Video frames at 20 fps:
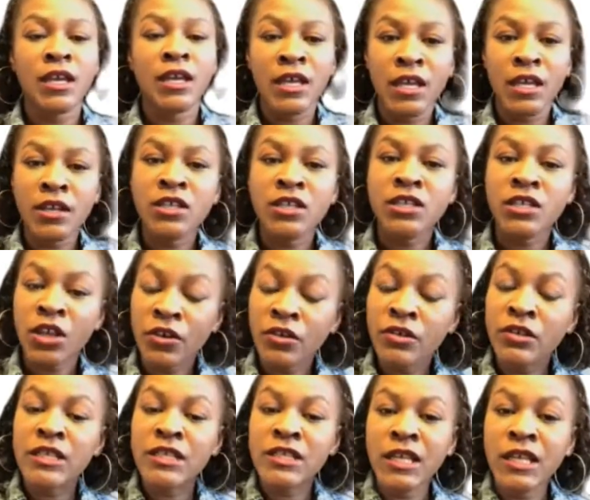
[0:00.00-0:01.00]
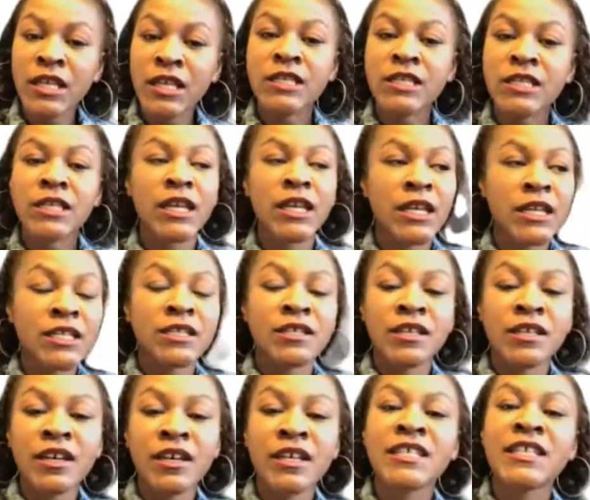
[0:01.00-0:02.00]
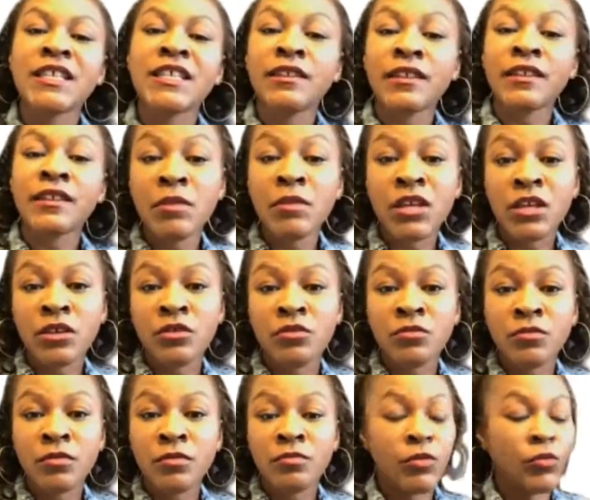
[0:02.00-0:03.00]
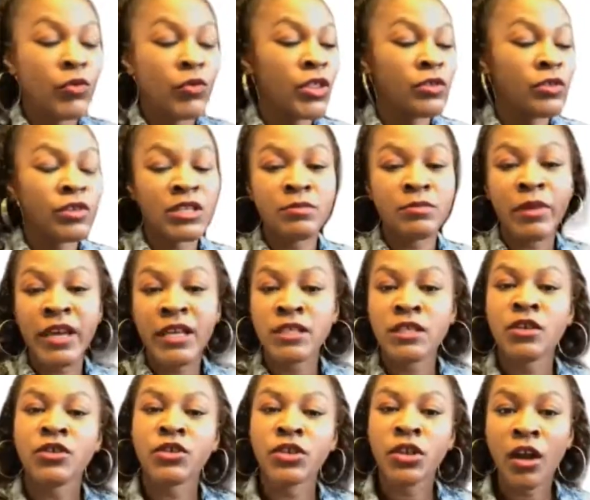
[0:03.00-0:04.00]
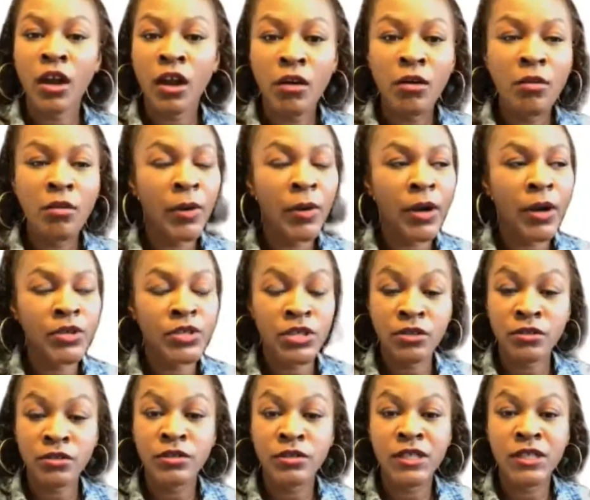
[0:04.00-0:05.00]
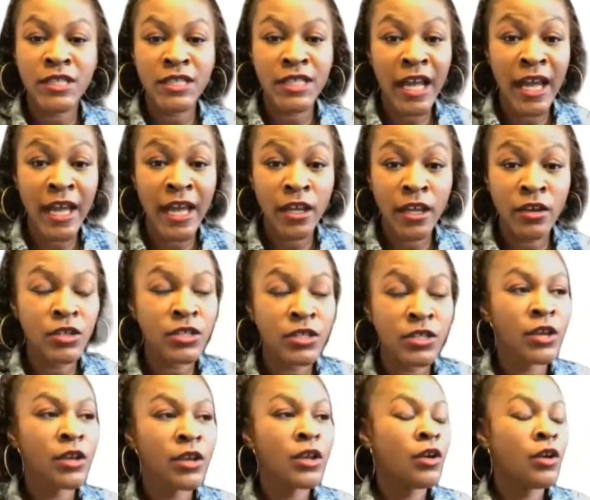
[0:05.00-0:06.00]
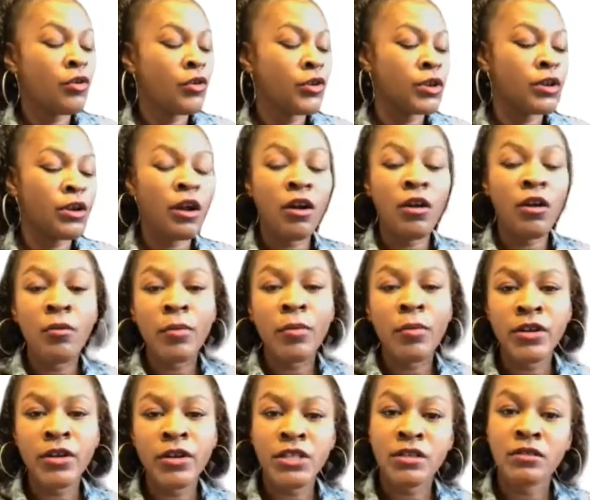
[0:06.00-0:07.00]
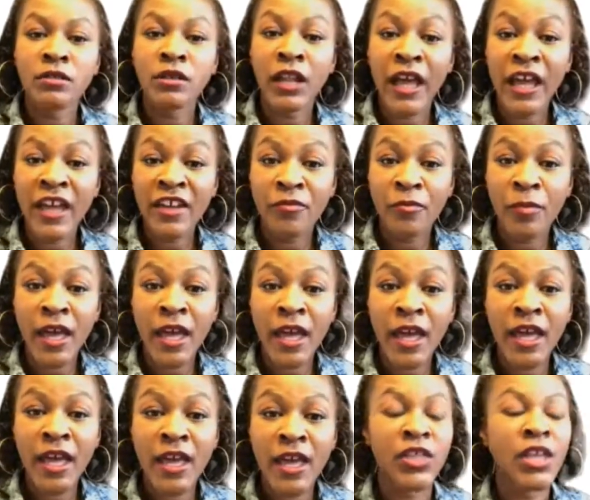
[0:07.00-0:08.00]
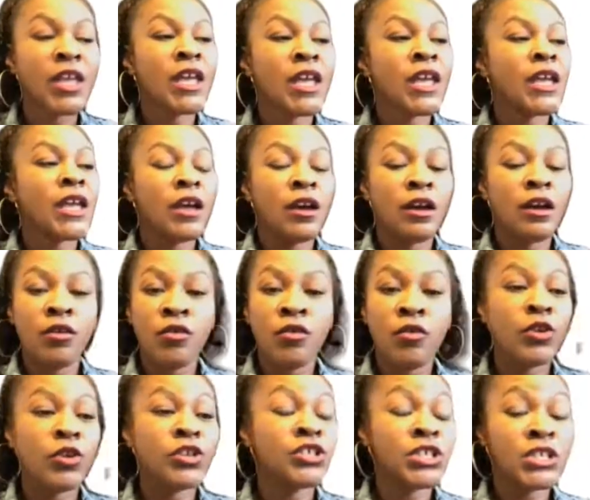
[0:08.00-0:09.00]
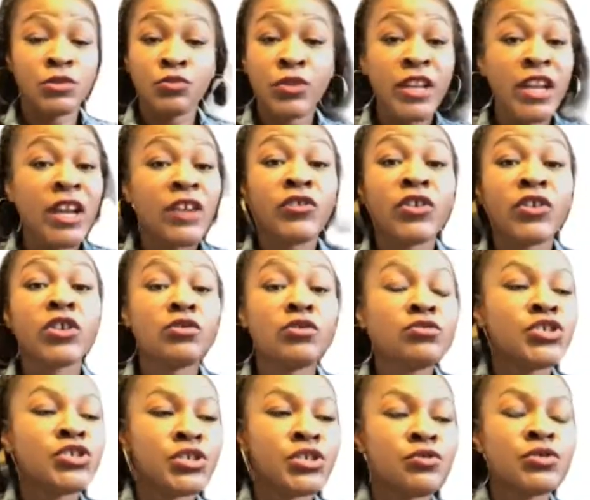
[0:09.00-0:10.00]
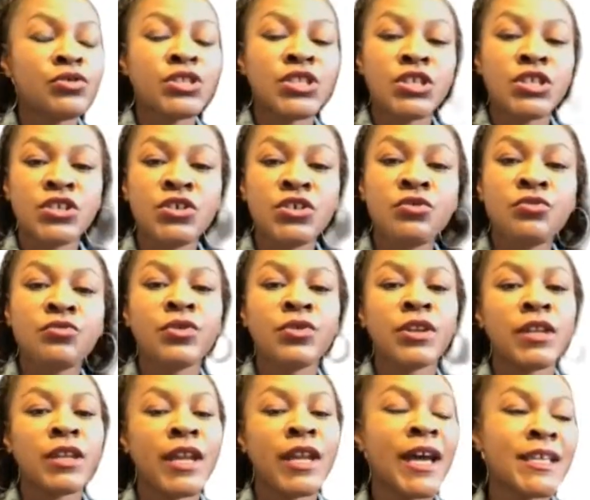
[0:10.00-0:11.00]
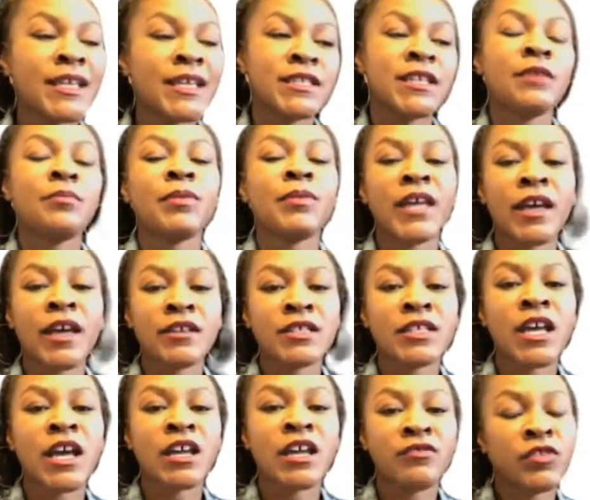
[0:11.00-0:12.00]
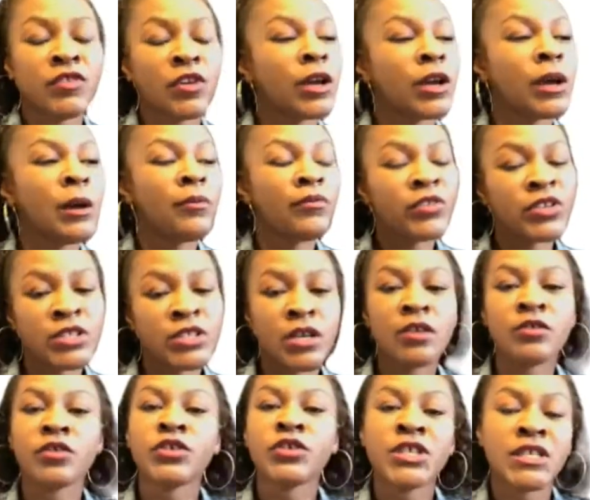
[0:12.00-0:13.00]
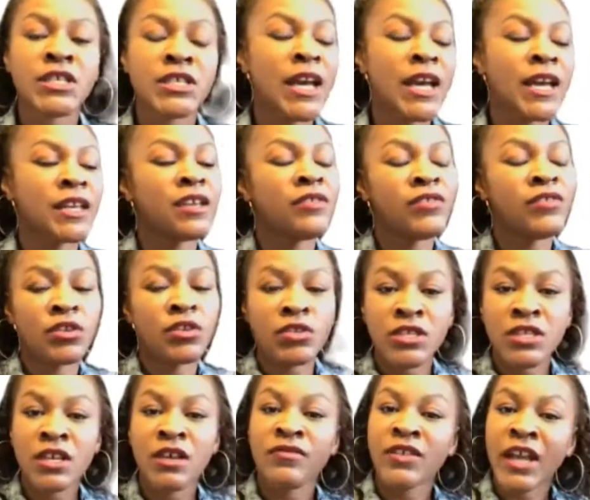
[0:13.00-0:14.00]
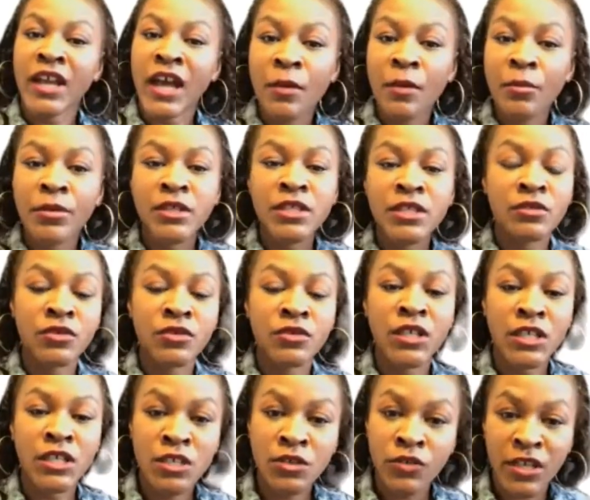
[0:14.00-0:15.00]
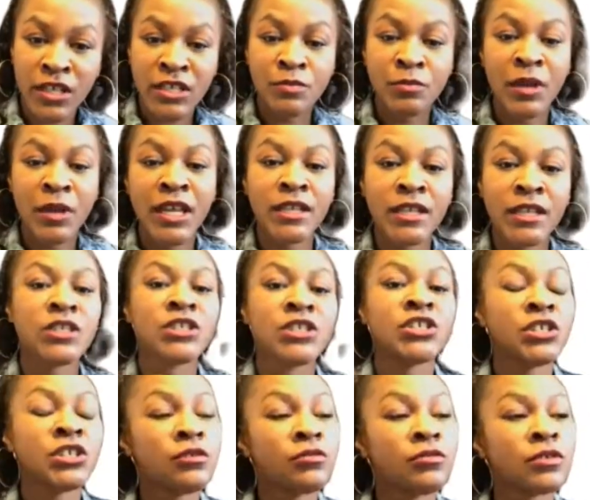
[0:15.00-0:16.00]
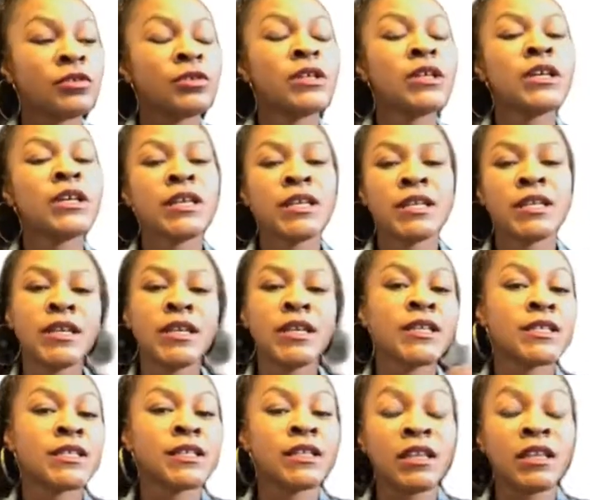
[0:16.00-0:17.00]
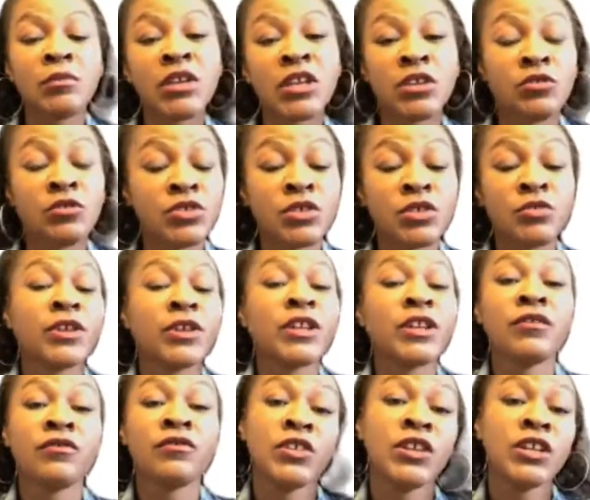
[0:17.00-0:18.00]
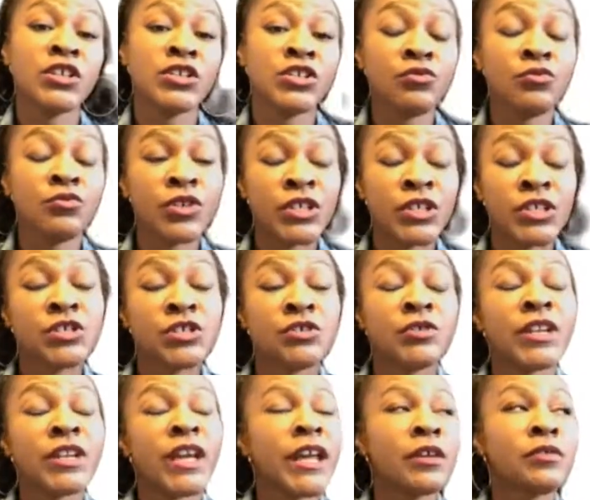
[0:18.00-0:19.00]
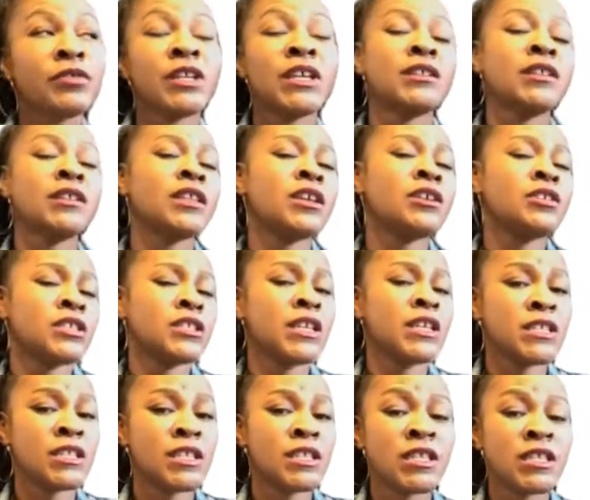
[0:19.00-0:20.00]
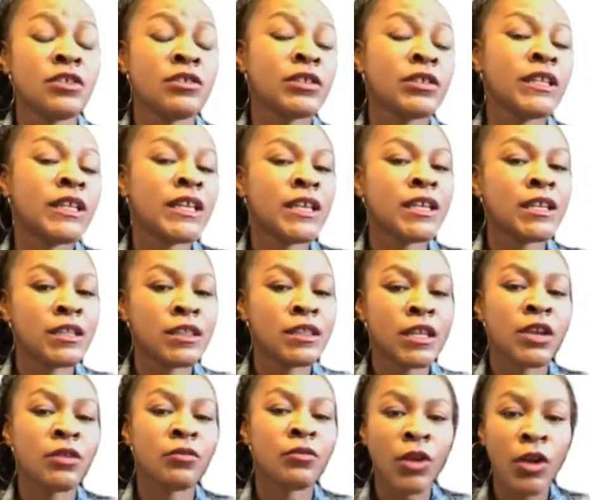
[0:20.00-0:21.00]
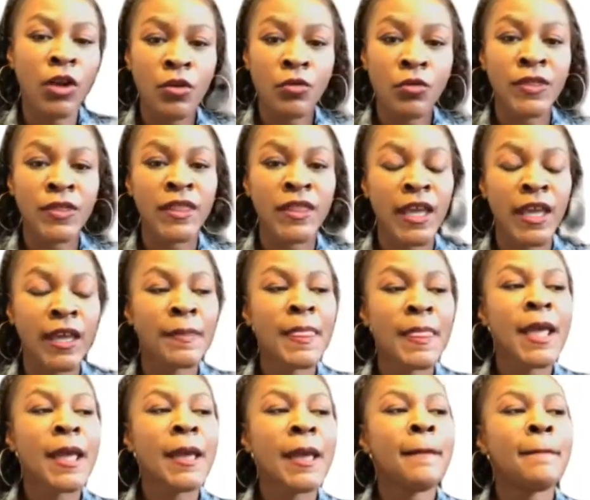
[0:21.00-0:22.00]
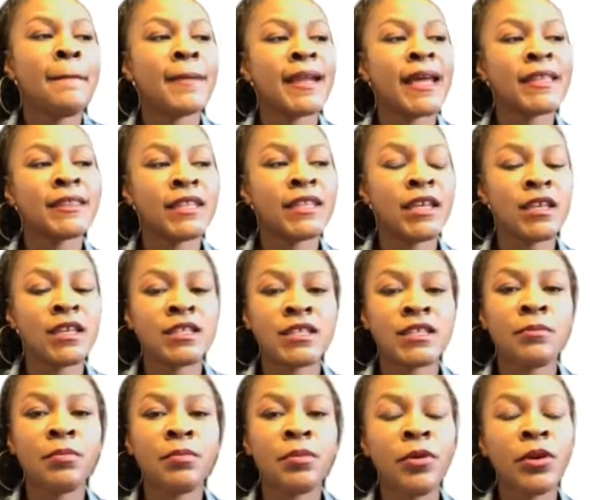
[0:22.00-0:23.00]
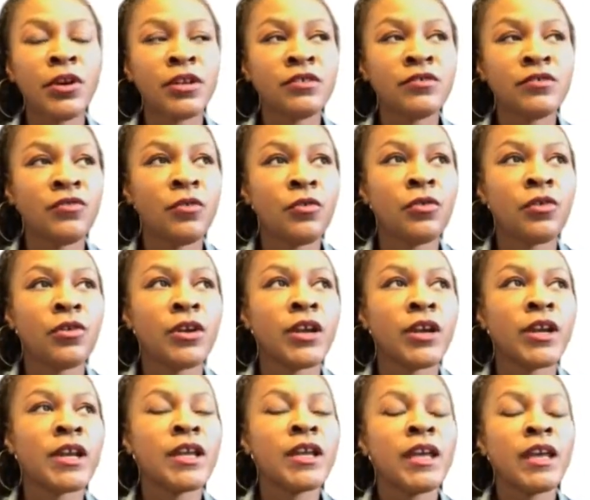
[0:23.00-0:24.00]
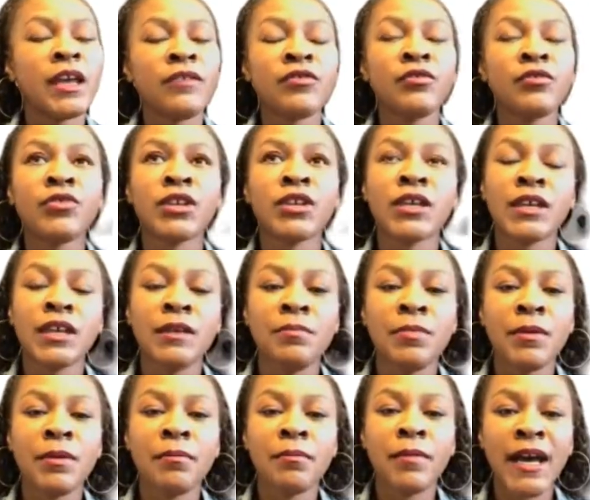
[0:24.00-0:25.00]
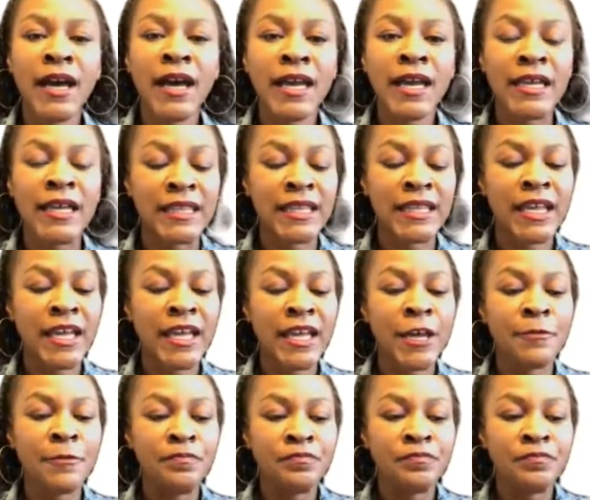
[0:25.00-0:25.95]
in a certain sense, it does limit you, whether it's based on your own personal desires or your own personal life path, or just whatever you choose to do. Not stepping outside of your comfort zone or just not giving yourself an opportunity to expand in general does limit you to whatever it is you want to do. And I don't think that there's necessarily anything wrong with that, but I think it's important for everyone to keep in mind that